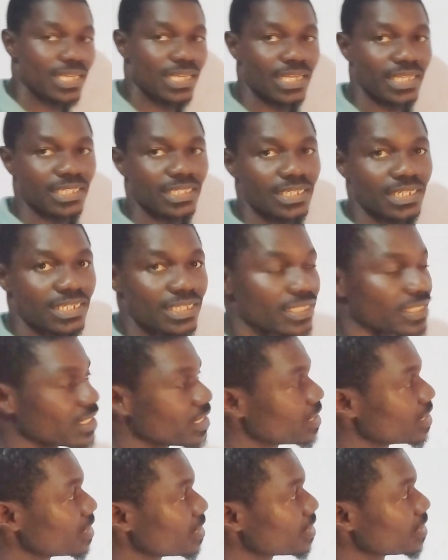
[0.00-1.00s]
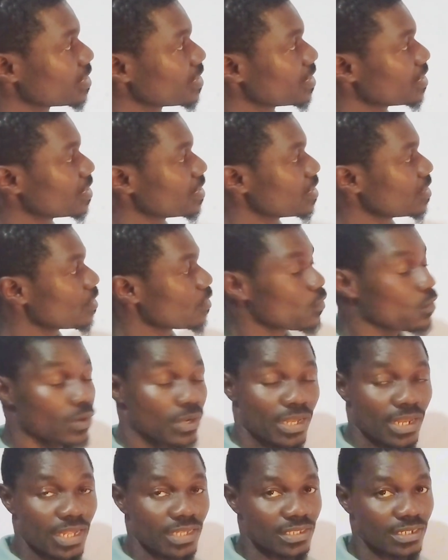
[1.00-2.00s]
it is
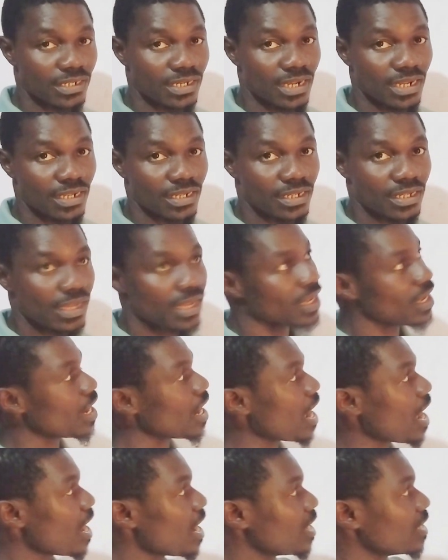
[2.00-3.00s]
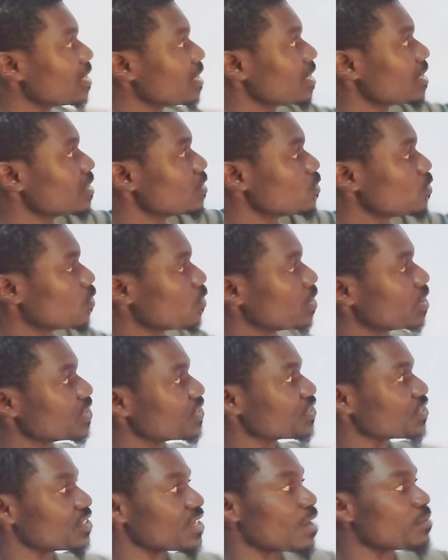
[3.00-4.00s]
quadrilateral and
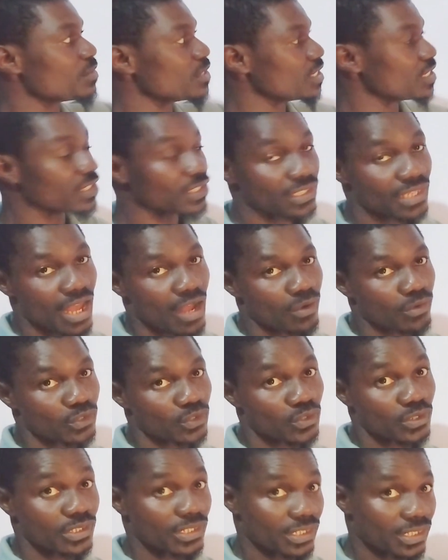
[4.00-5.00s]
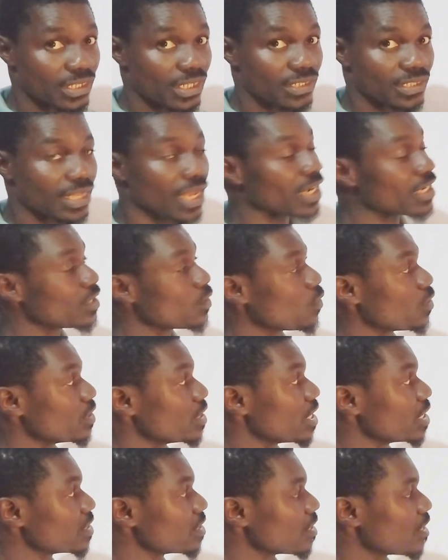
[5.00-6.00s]
inscribed in a circle, so it is a cyclic
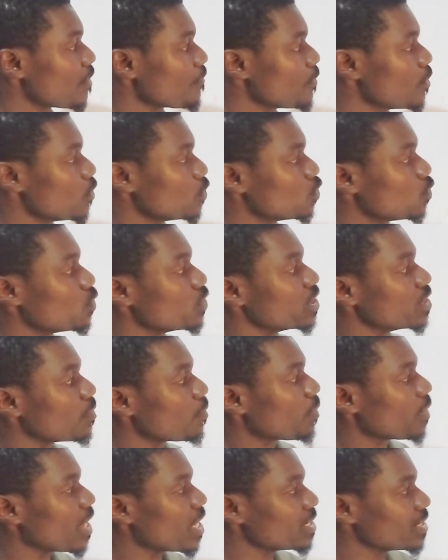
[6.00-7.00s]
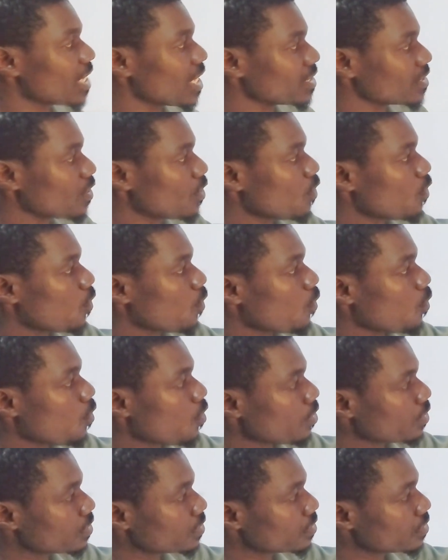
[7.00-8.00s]
quadrilateral. So which implies that
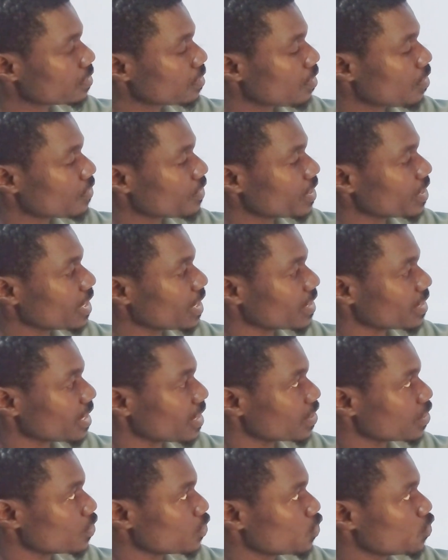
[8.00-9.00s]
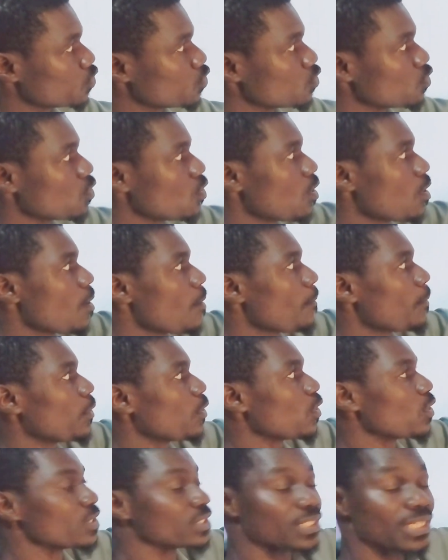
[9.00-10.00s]
132
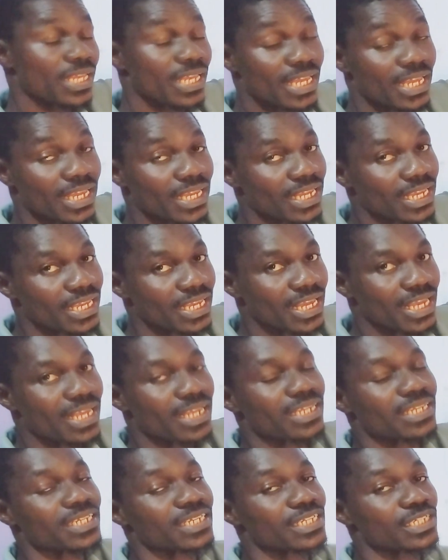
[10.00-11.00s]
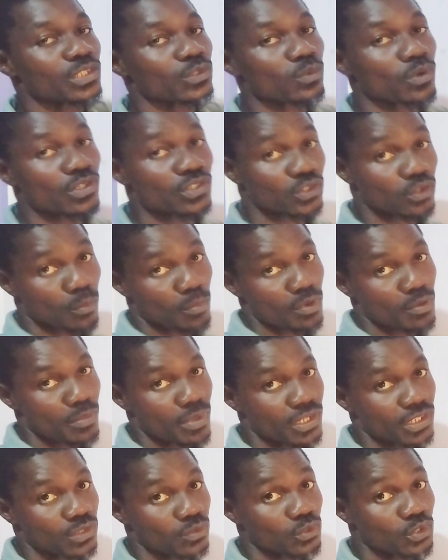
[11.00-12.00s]
plus A here is what,
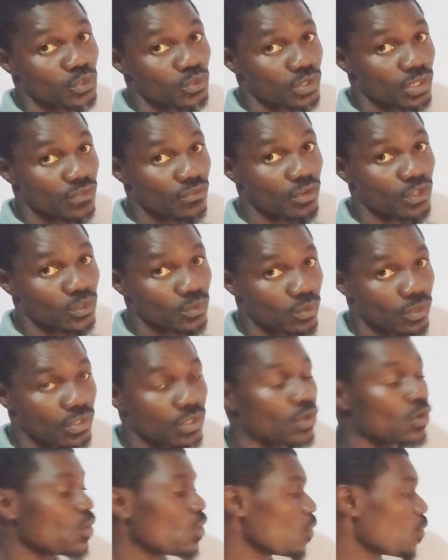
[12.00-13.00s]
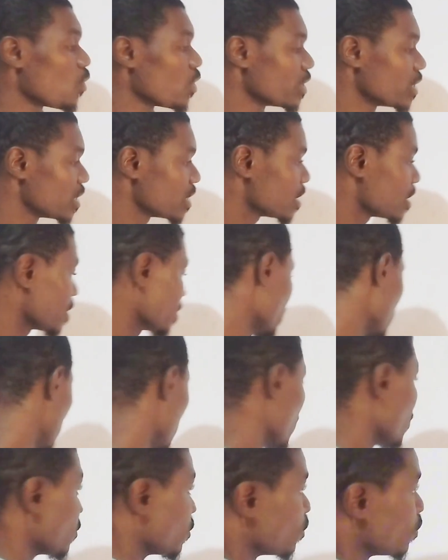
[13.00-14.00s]
supplementary, which will give us what, 180.
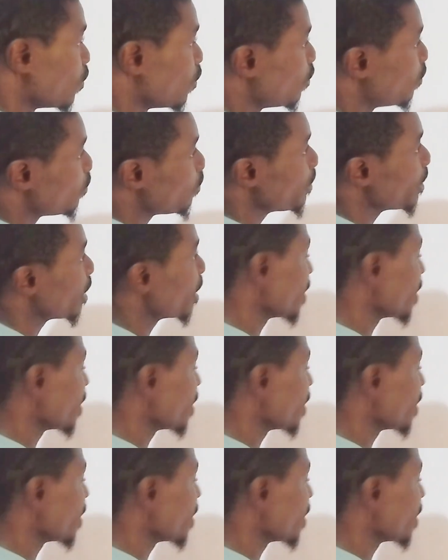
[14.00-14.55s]
So we